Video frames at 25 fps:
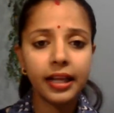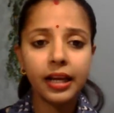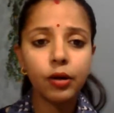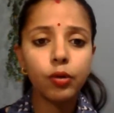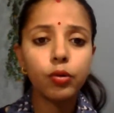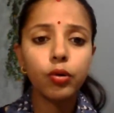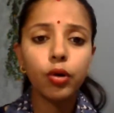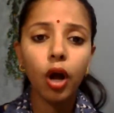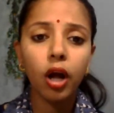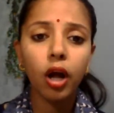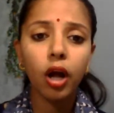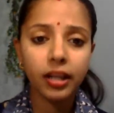
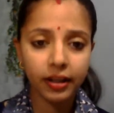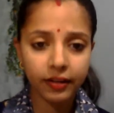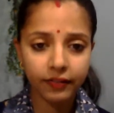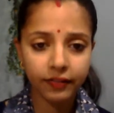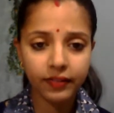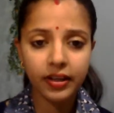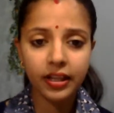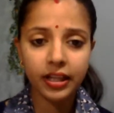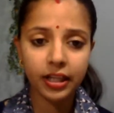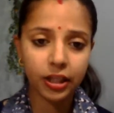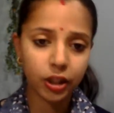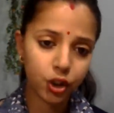they could
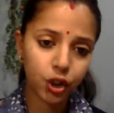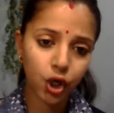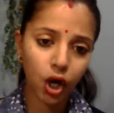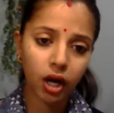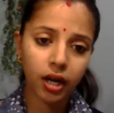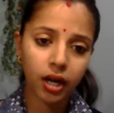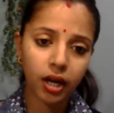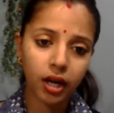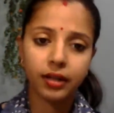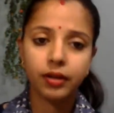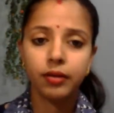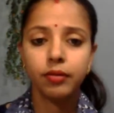not even
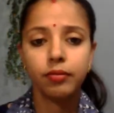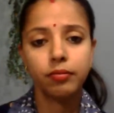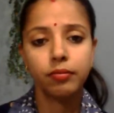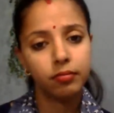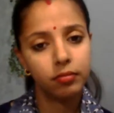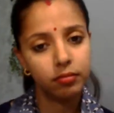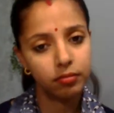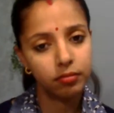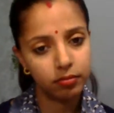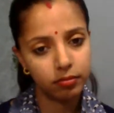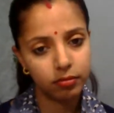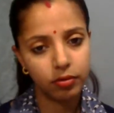enjoy it
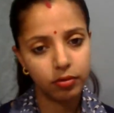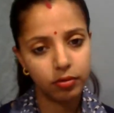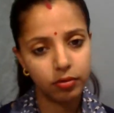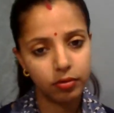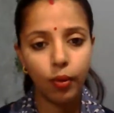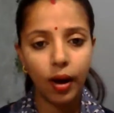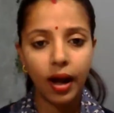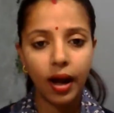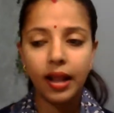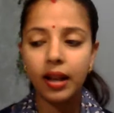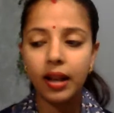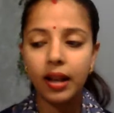
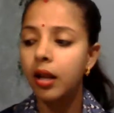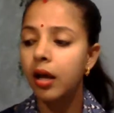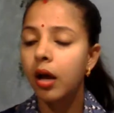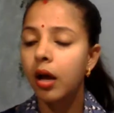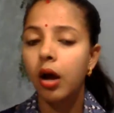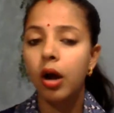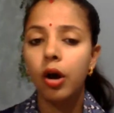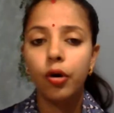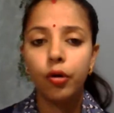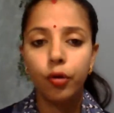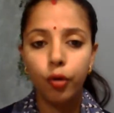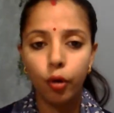while
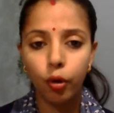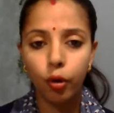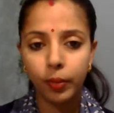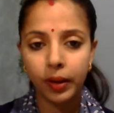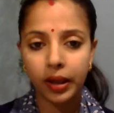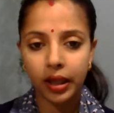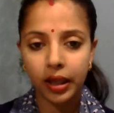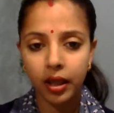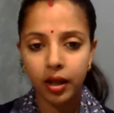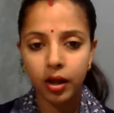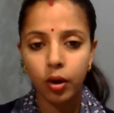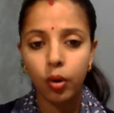
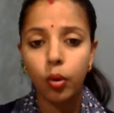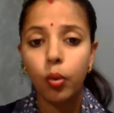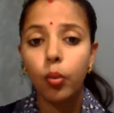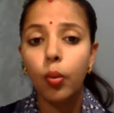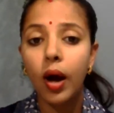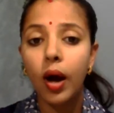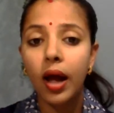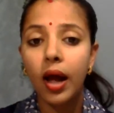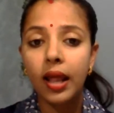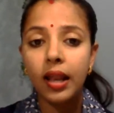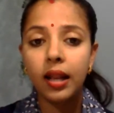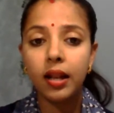roaming,
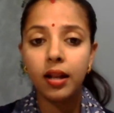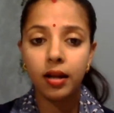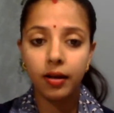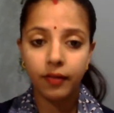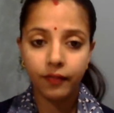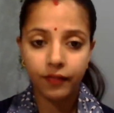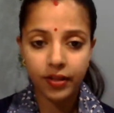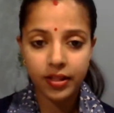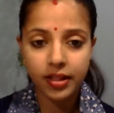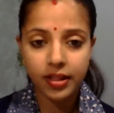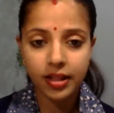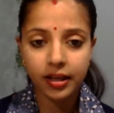while
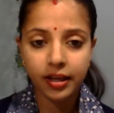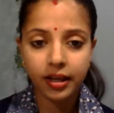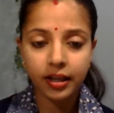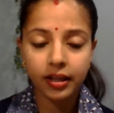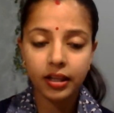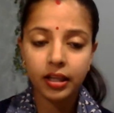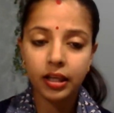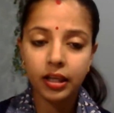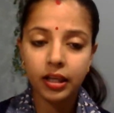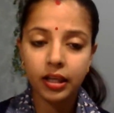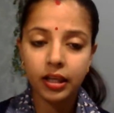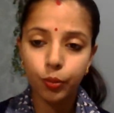visiting the
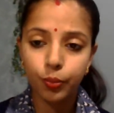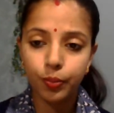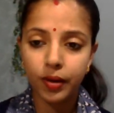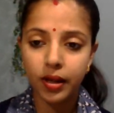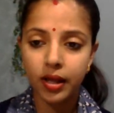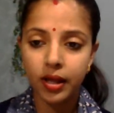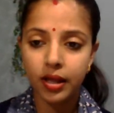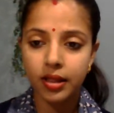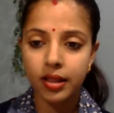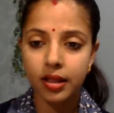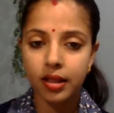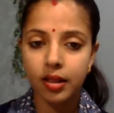new
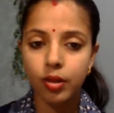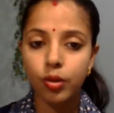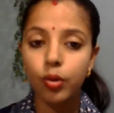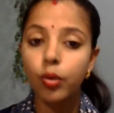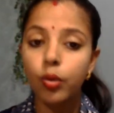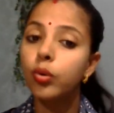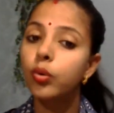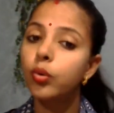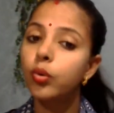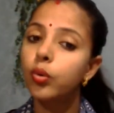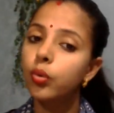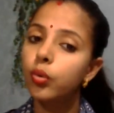places. So
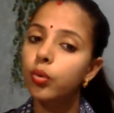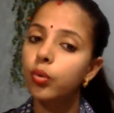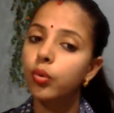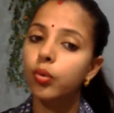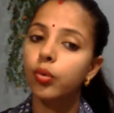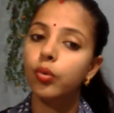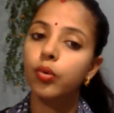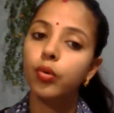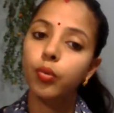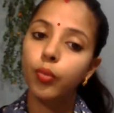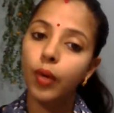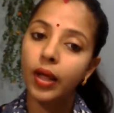to
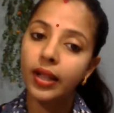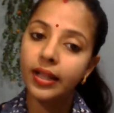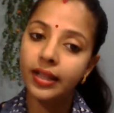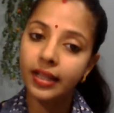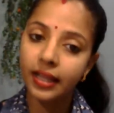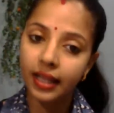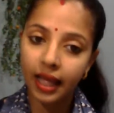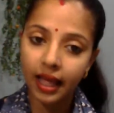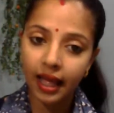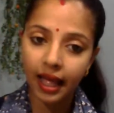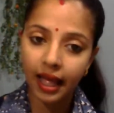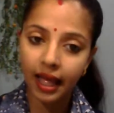when they
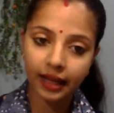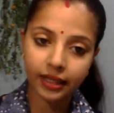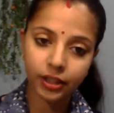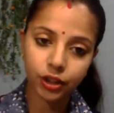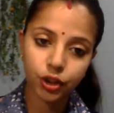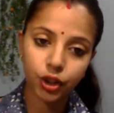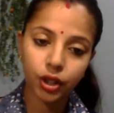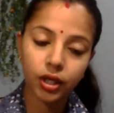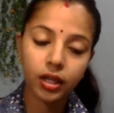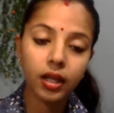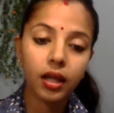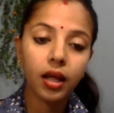
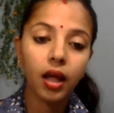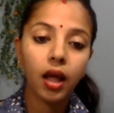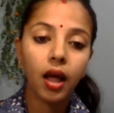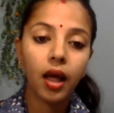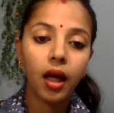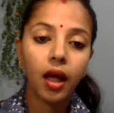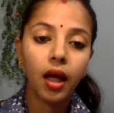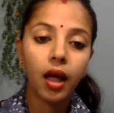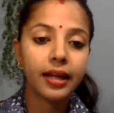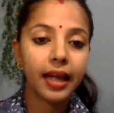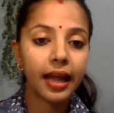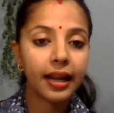actually
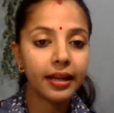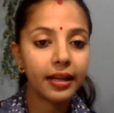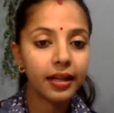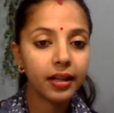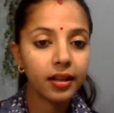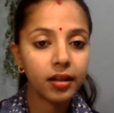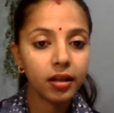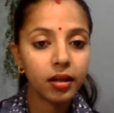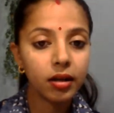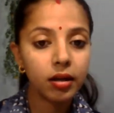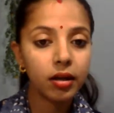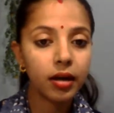get
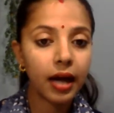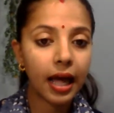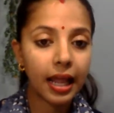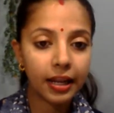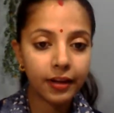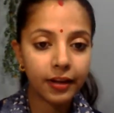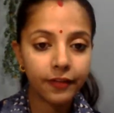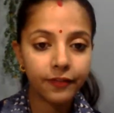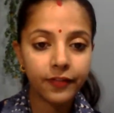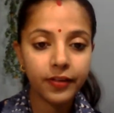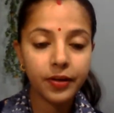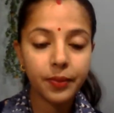in the
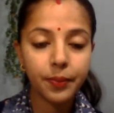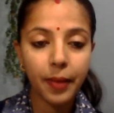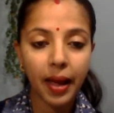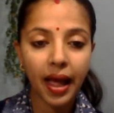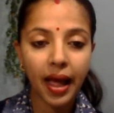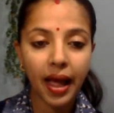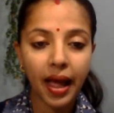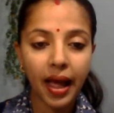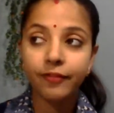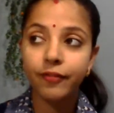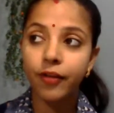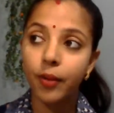elephant
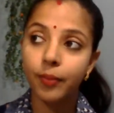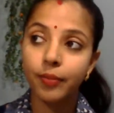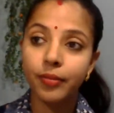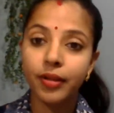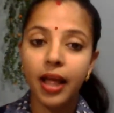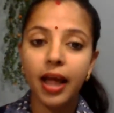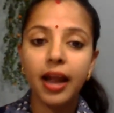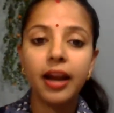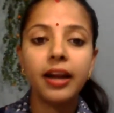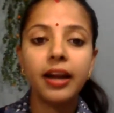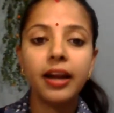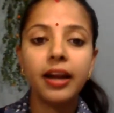bag, from
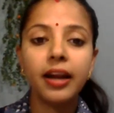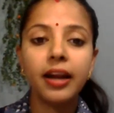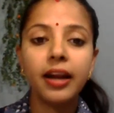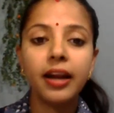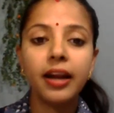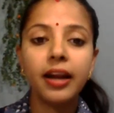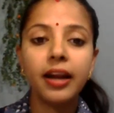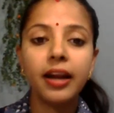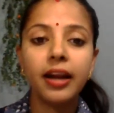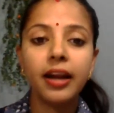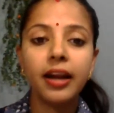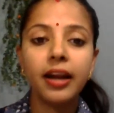there they
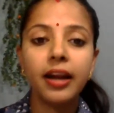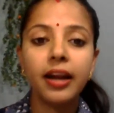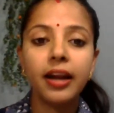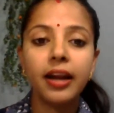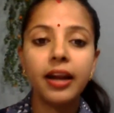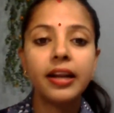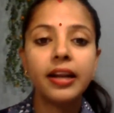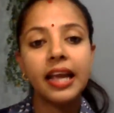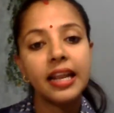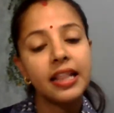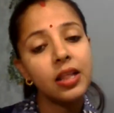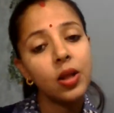can see
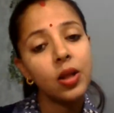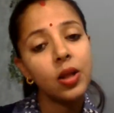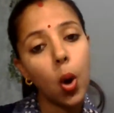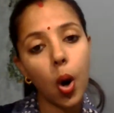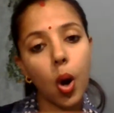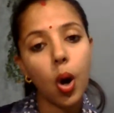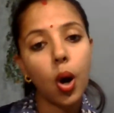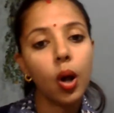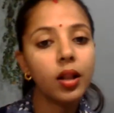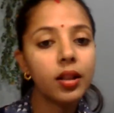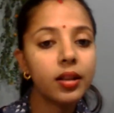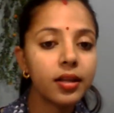all
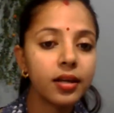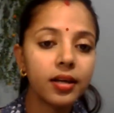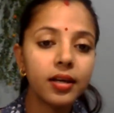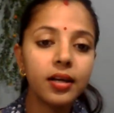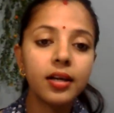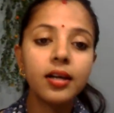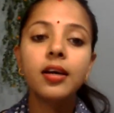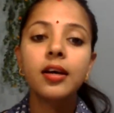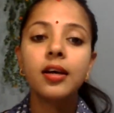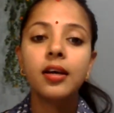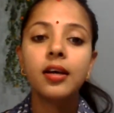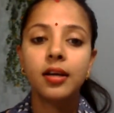
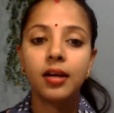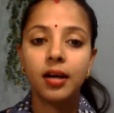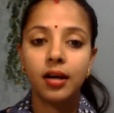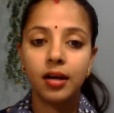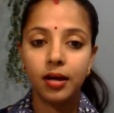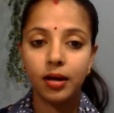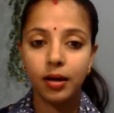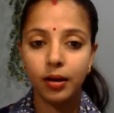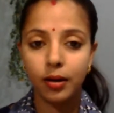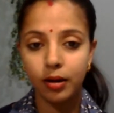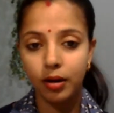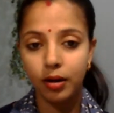
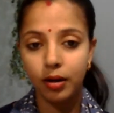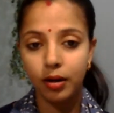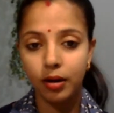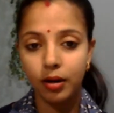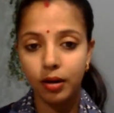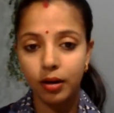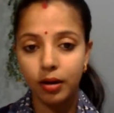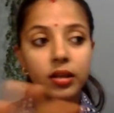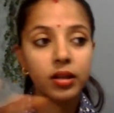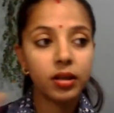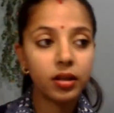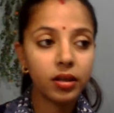
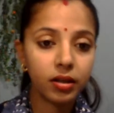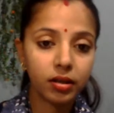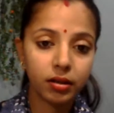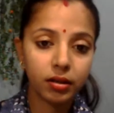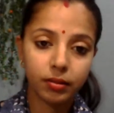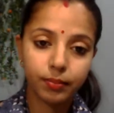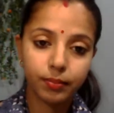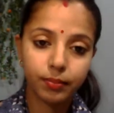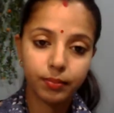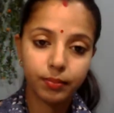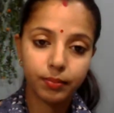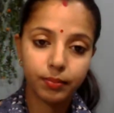the
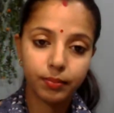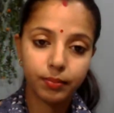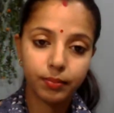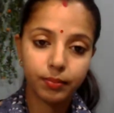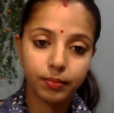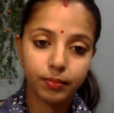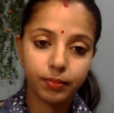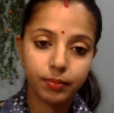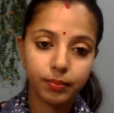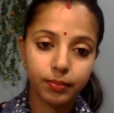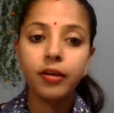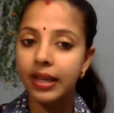
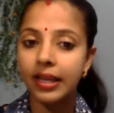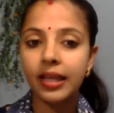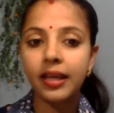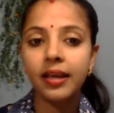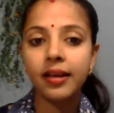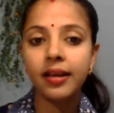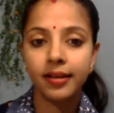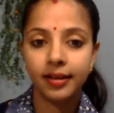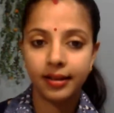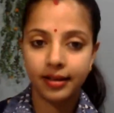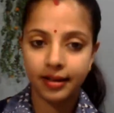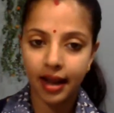park very
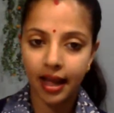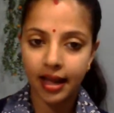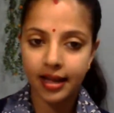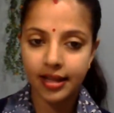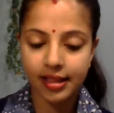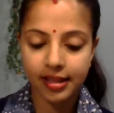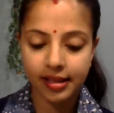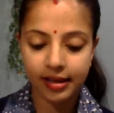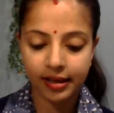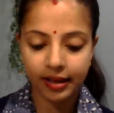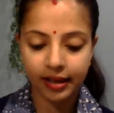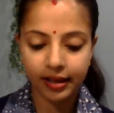
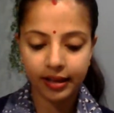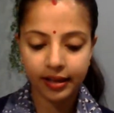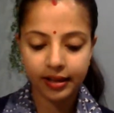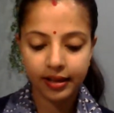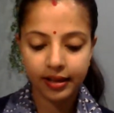nicely.